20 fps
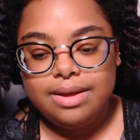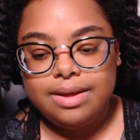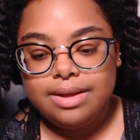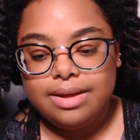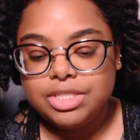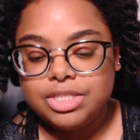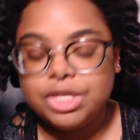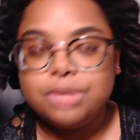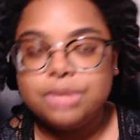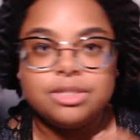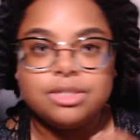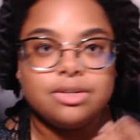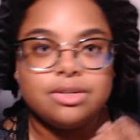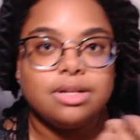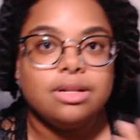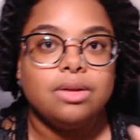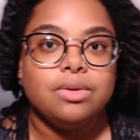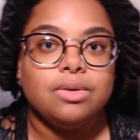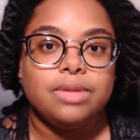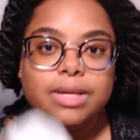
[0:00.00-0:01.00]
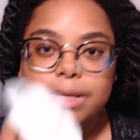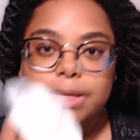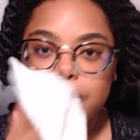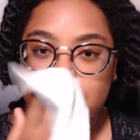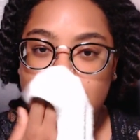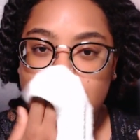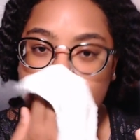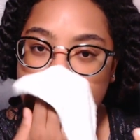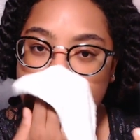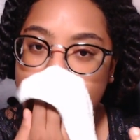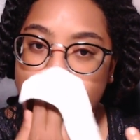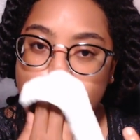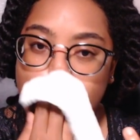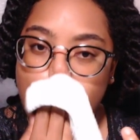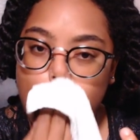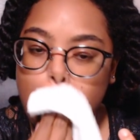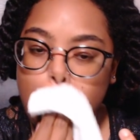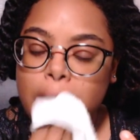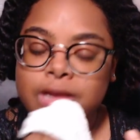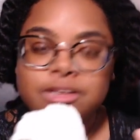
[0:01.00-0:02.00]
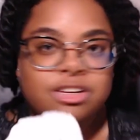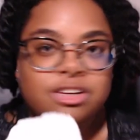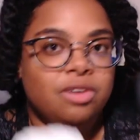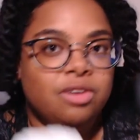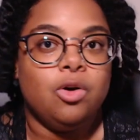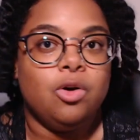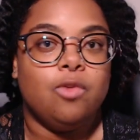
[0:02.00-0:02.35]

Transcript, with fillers: in terms of clothing, don't